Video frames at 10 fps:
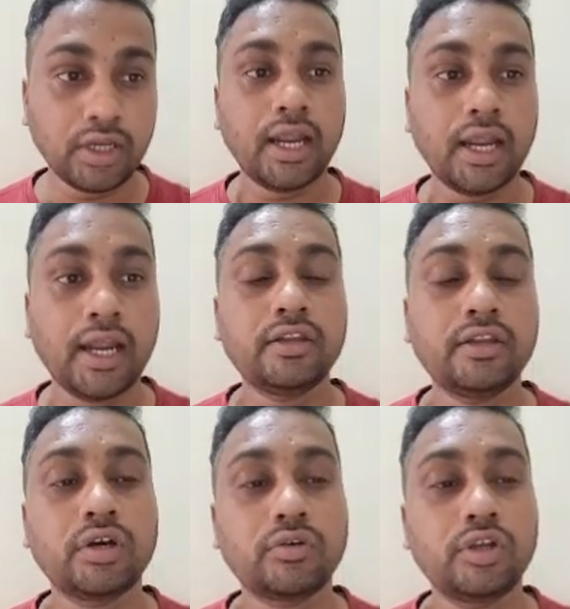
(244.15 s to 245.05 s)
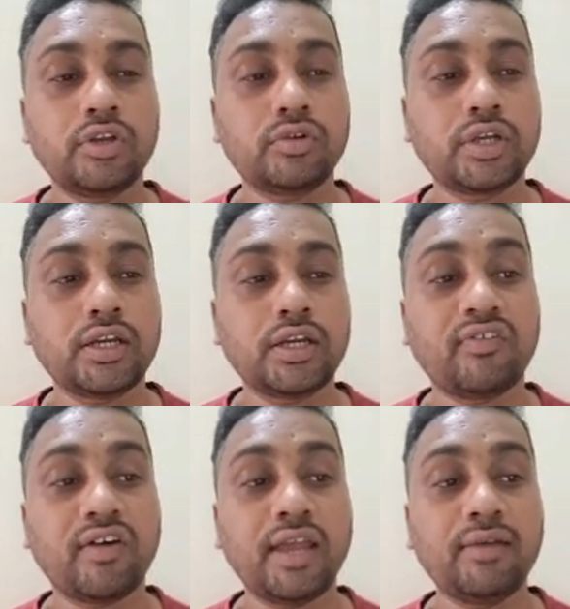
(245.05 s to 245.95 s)
and you are going to get
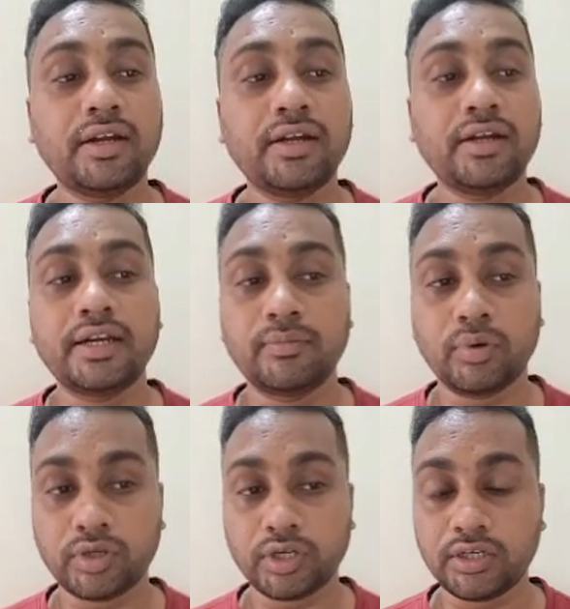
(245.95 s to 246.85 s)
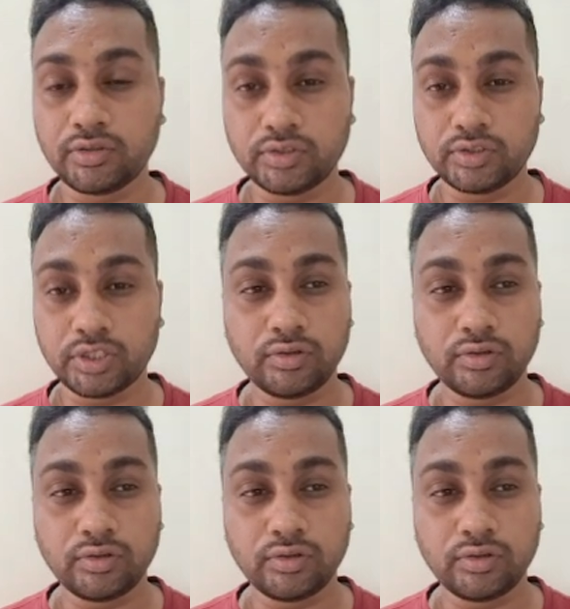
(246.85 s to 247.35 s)
500 important question.